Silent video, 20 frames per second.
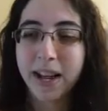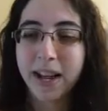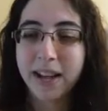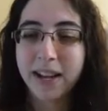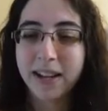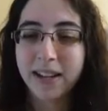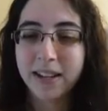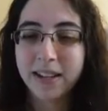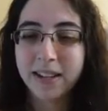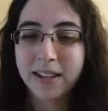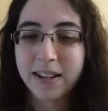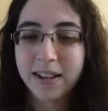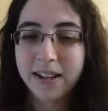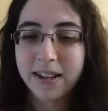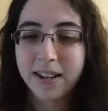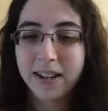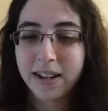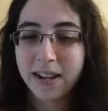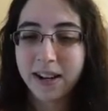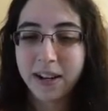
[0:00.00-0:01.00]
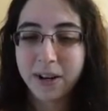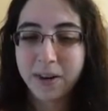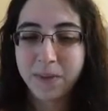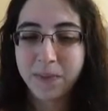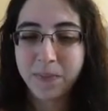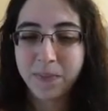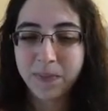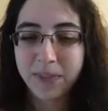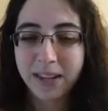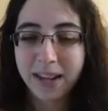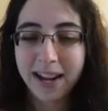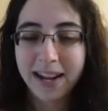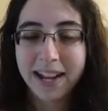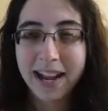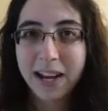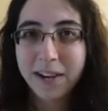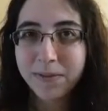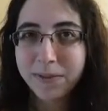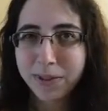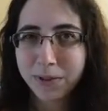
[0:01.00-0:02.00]
And I
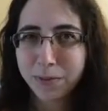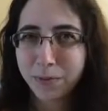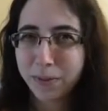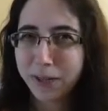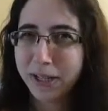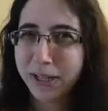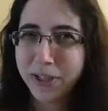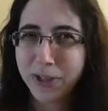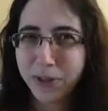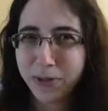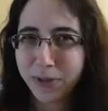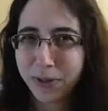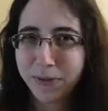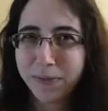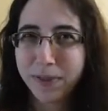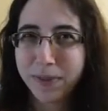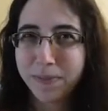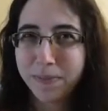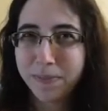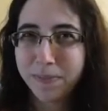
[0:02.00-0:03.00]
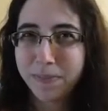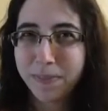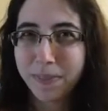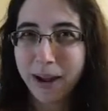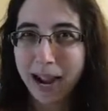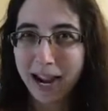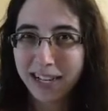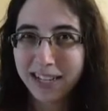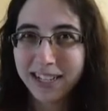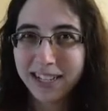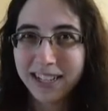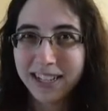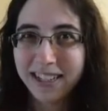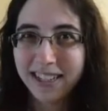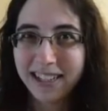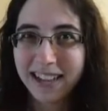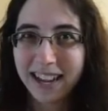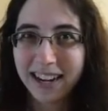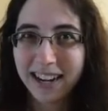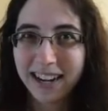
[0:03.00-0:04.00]
have this weird driven
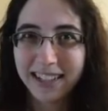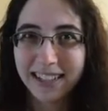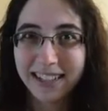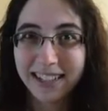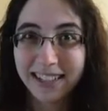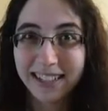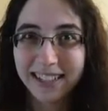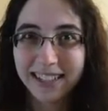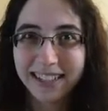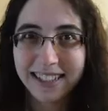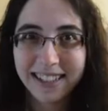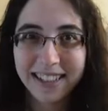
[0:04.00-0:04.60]
passion that I like